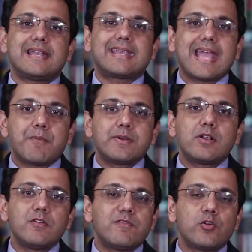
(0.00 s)
that
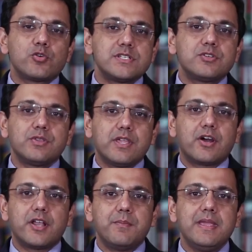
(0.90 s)
capital flows into the
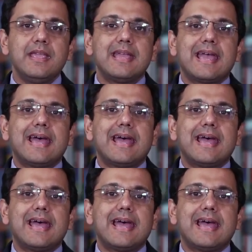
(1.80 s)
economy